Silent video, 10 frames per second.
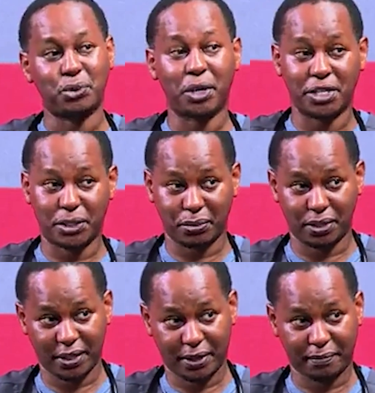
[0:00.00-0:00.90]
a two-edged
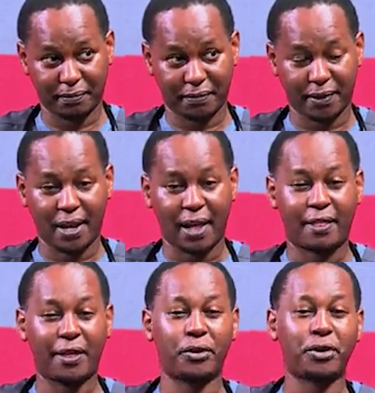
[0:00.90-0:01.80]
sword there.
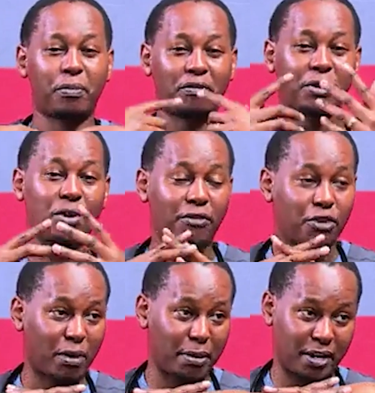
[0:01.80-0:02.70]
Then on top of that, we have
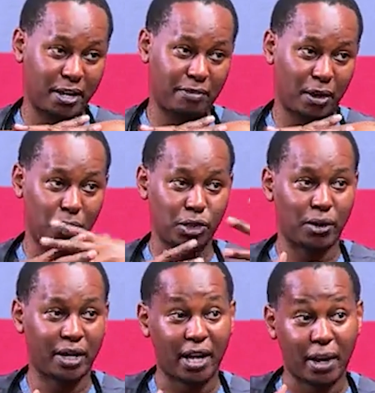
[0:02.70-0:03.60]
human behavior, what
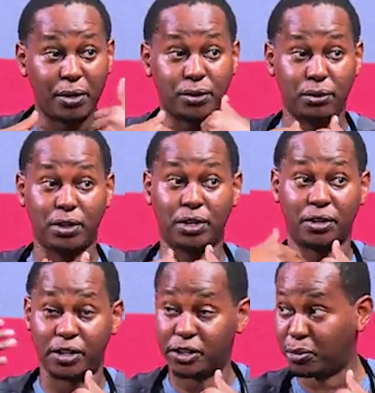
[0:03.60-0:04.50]
you and I are going to do
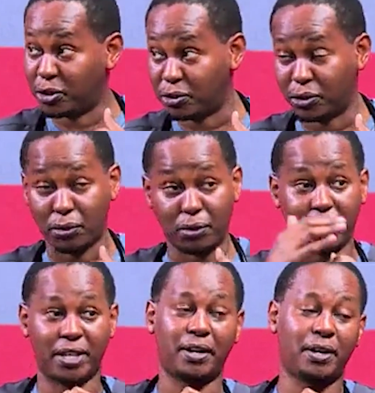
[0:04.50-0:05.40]
in response to the cold
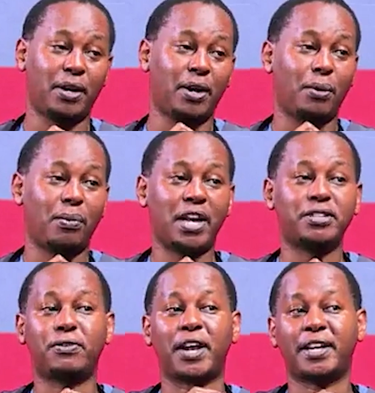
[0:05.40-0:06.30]
weather. Okay. We'll
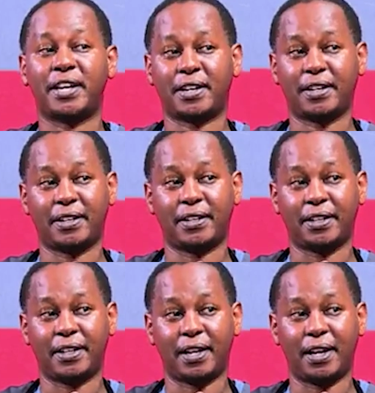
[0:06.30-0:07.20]
ask for a cake.
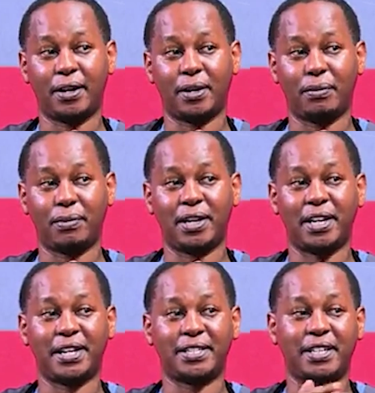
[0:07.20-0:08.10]
Yeah,
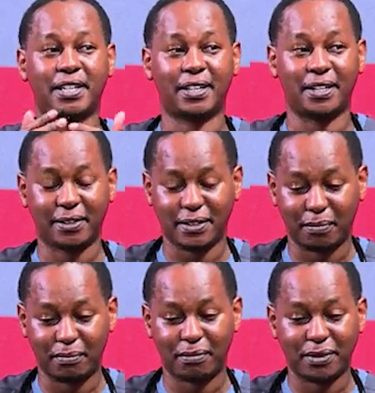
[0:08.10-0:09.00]
we'll take
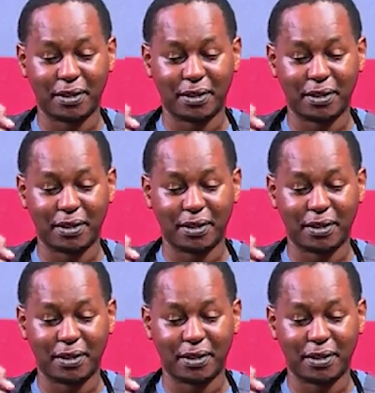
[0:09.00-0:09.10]
some